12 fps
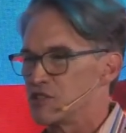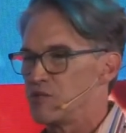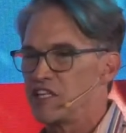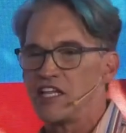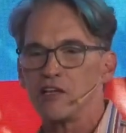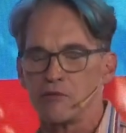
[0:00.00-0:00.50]
we
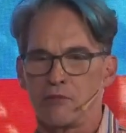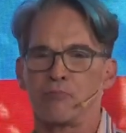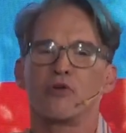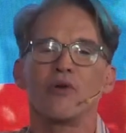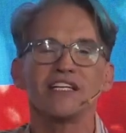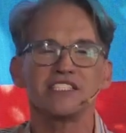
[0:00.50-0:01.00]
think the
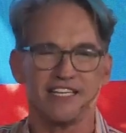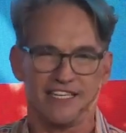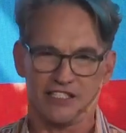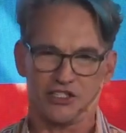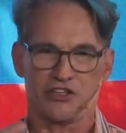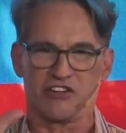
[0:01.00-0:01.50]

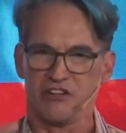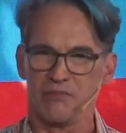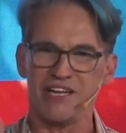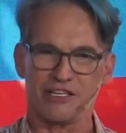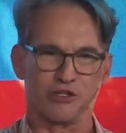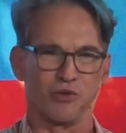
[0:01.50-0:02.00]
presidents are going to
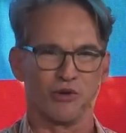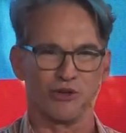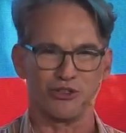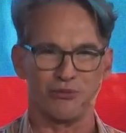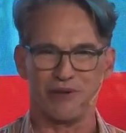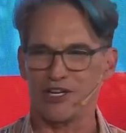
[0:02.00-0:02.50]
make the
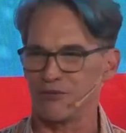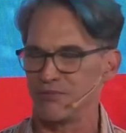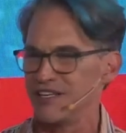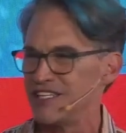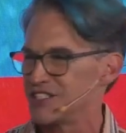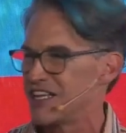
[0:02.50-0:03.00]
world a better
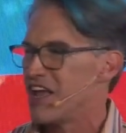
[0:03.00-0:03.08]
place.